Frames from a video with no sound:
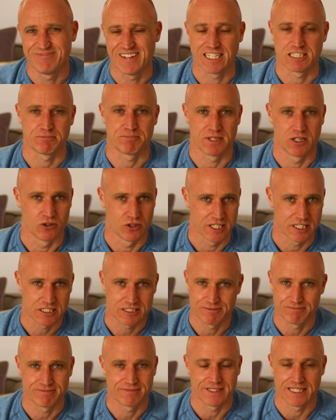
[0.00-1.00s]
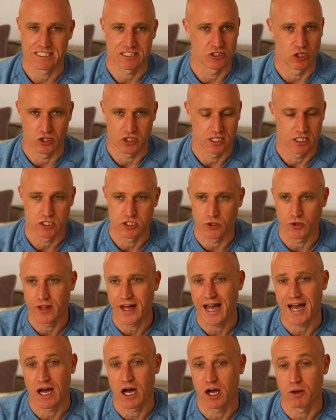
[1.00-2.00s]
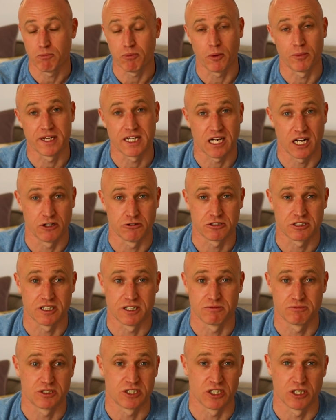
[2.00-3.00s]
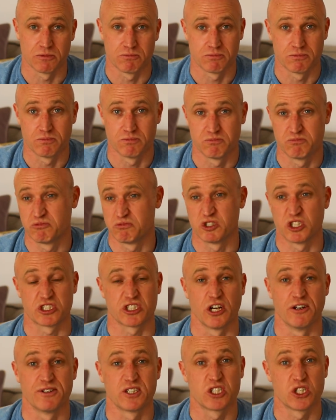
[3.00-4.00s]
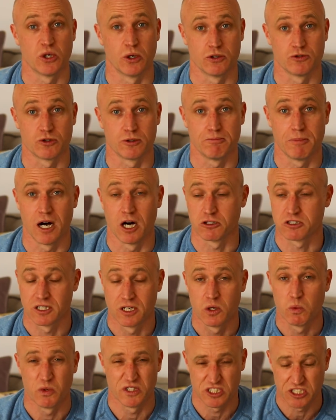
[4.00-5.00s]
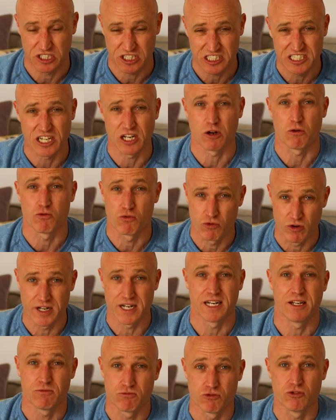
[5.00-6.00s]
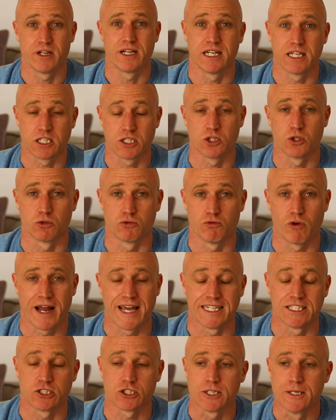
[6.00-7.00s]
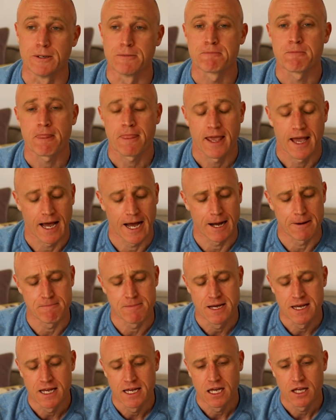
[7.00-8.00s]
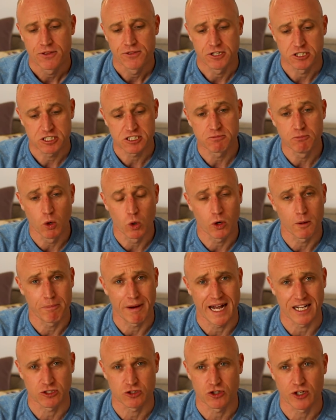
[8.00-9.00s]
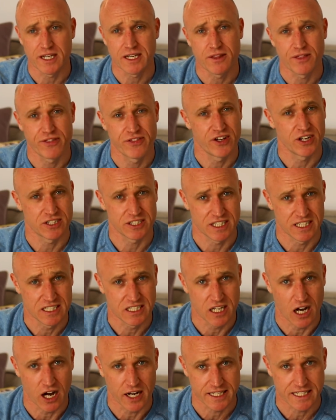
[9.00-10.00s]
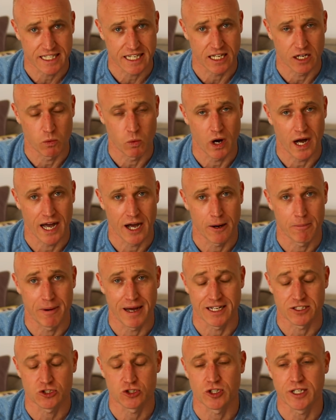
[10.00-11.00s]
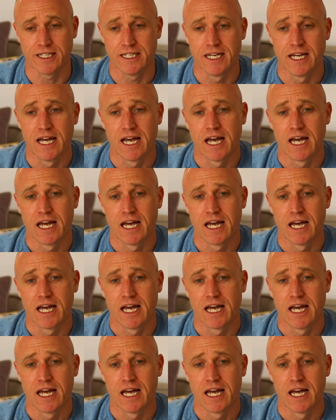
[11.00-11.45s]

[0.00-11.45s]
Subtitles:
let's be honest, it's not going to do that. Probably closer to just over 200 miles, which is still a really, really good range. The smaller battery, 39 kilowatt hour battery,